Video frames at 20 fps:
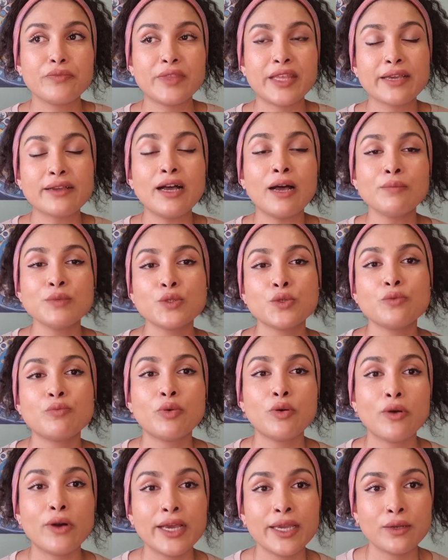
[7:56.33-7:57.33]
There comes to a
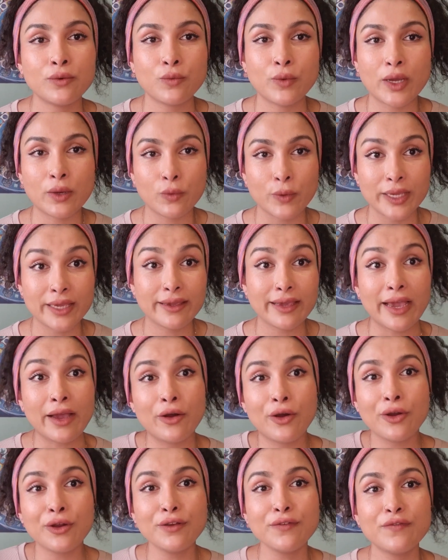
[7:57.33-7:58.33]
point where we get
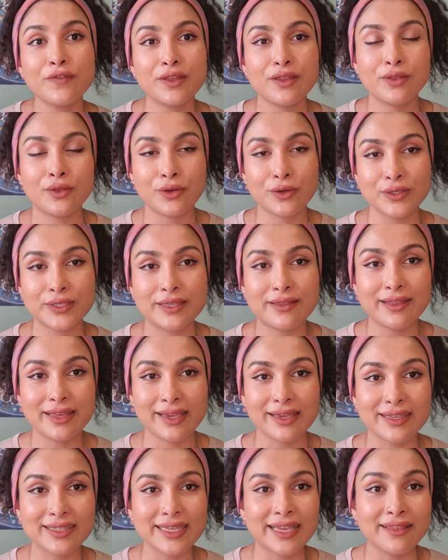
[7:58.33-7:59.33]
over those
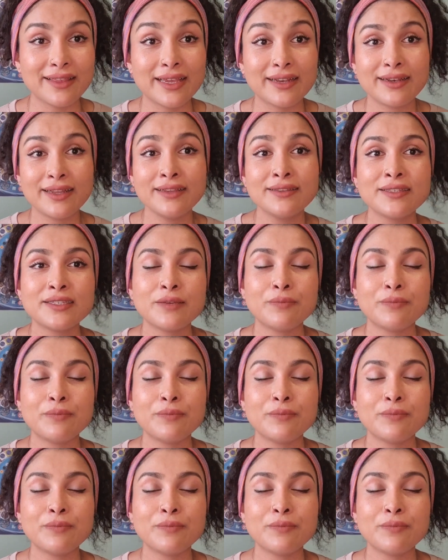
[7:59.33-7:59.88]
things, and there needs